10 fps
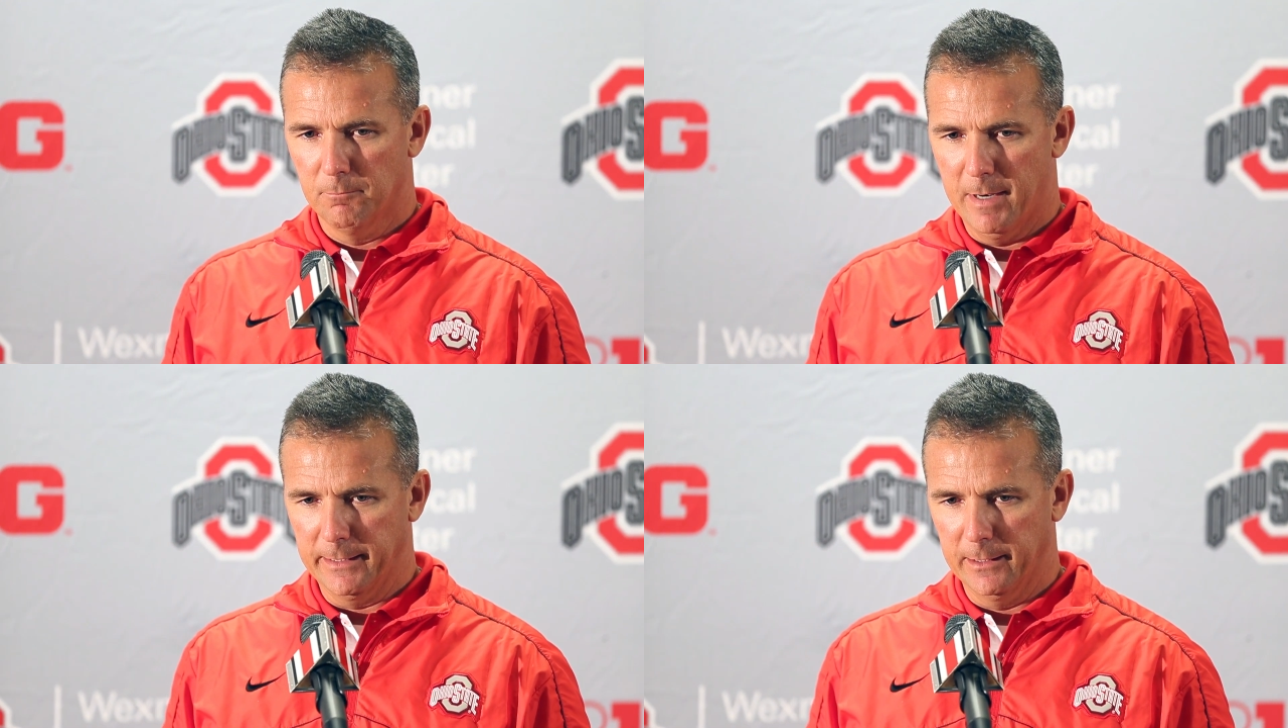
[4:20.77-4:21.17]

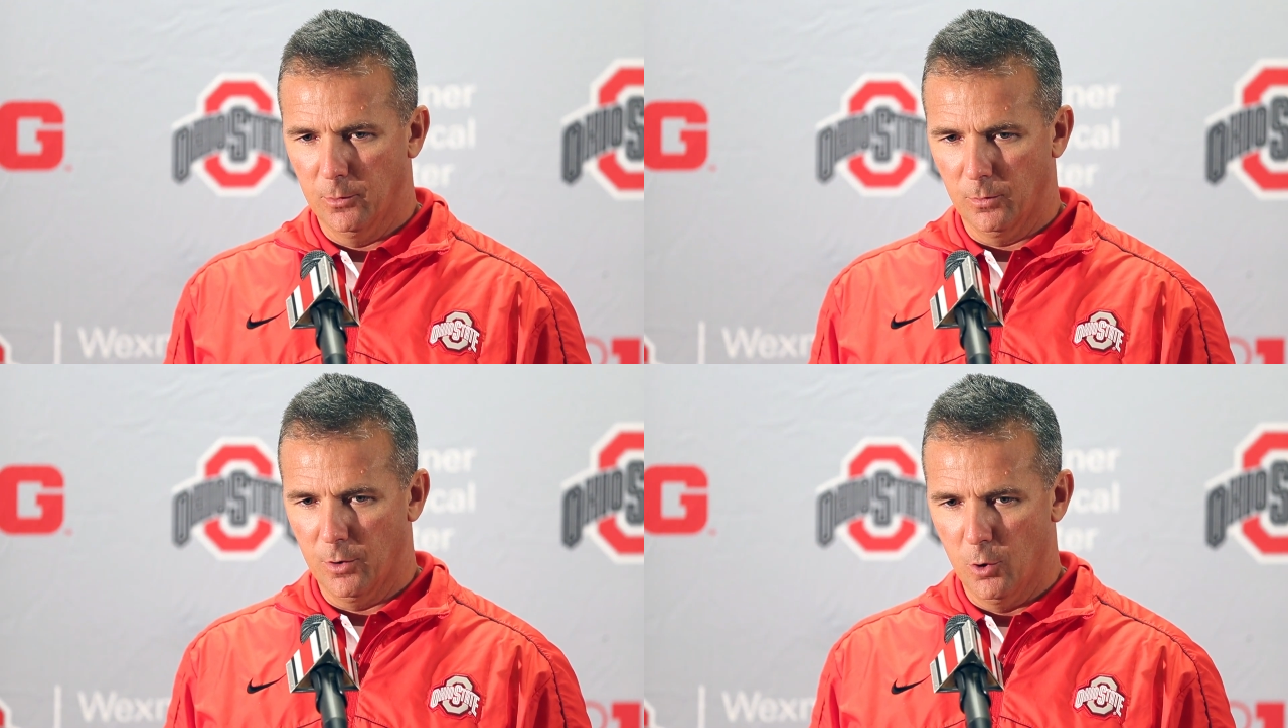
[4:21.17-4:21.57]
Mike
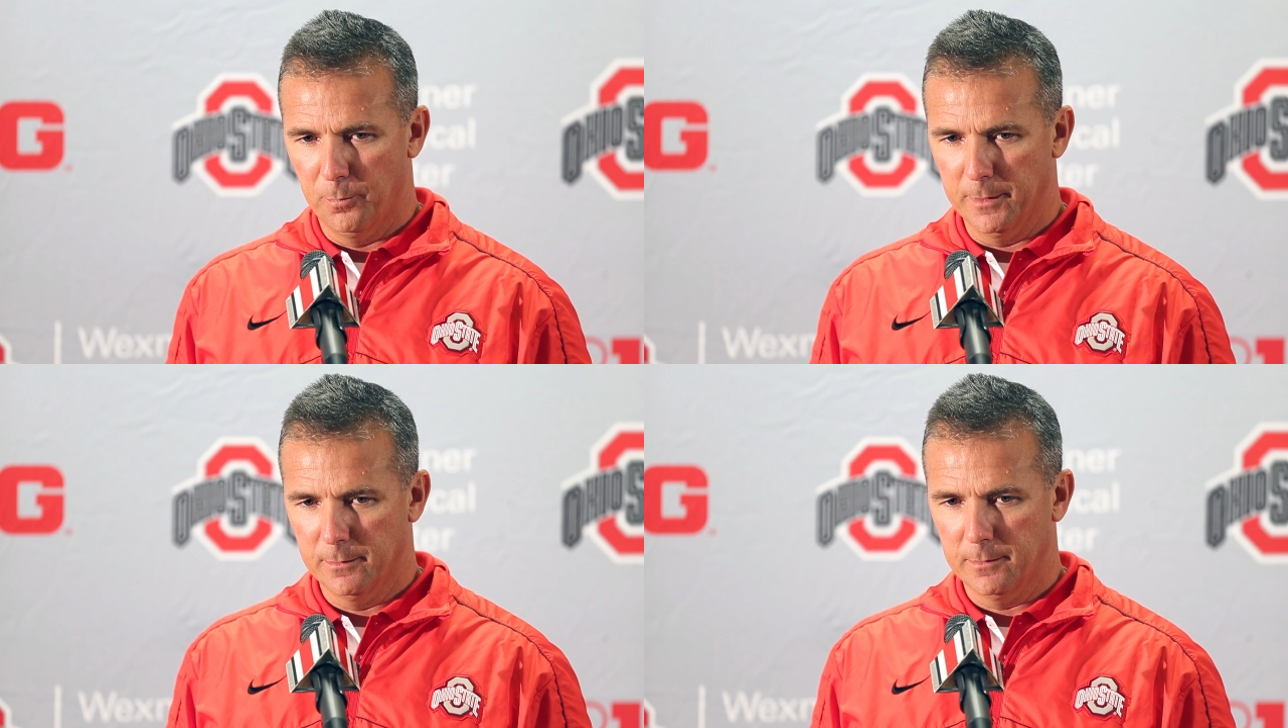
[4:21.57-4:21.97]
Hill, we're
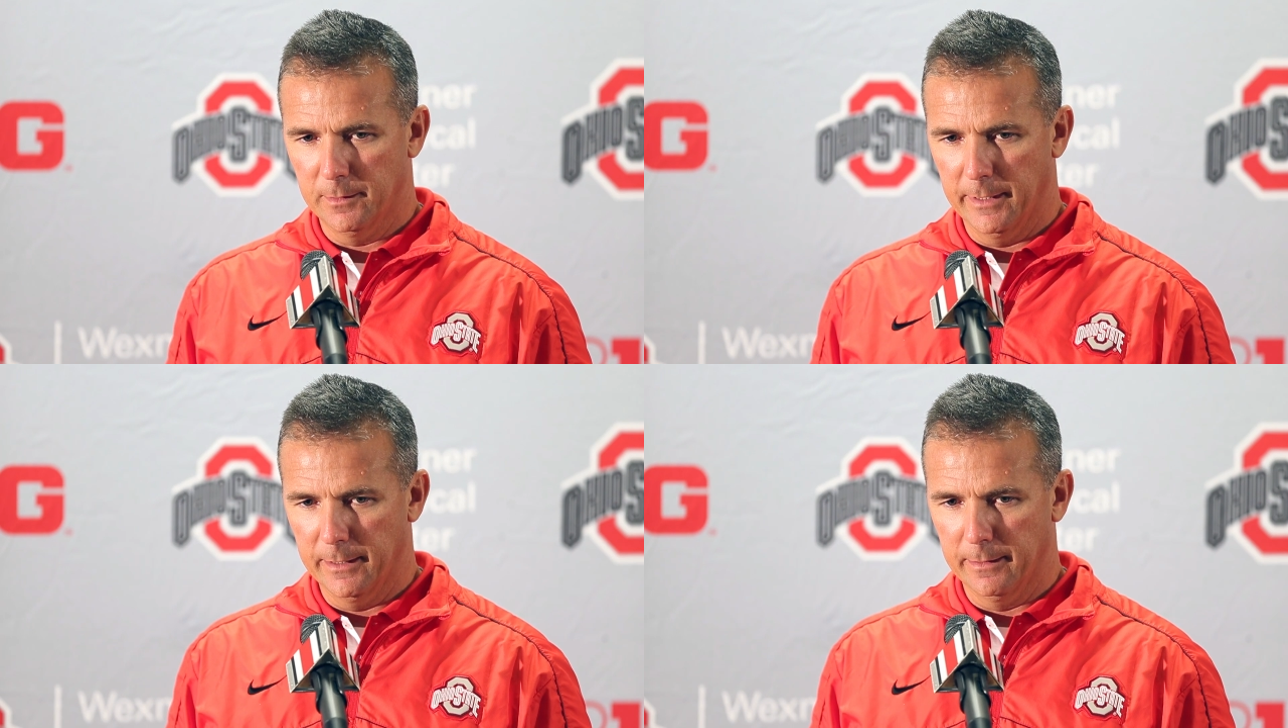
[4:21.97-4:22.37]
hoping
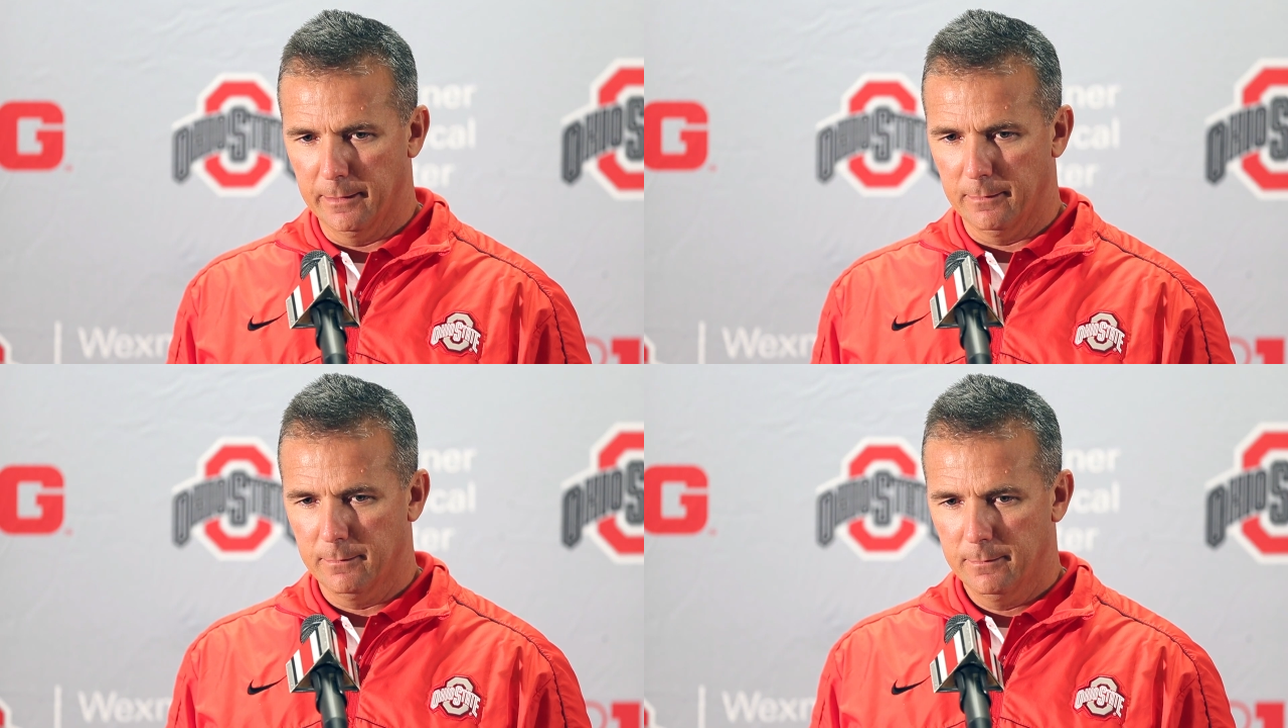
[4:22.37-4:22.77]
to get in
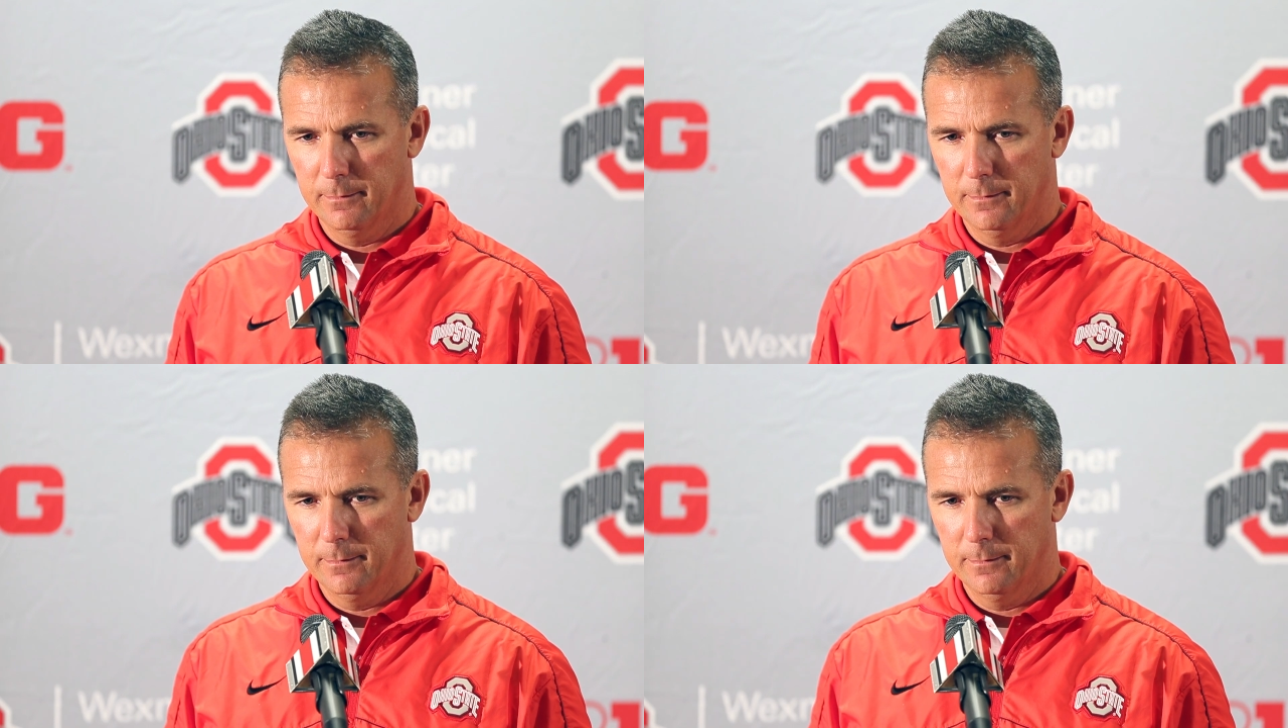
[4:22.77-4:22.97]
there.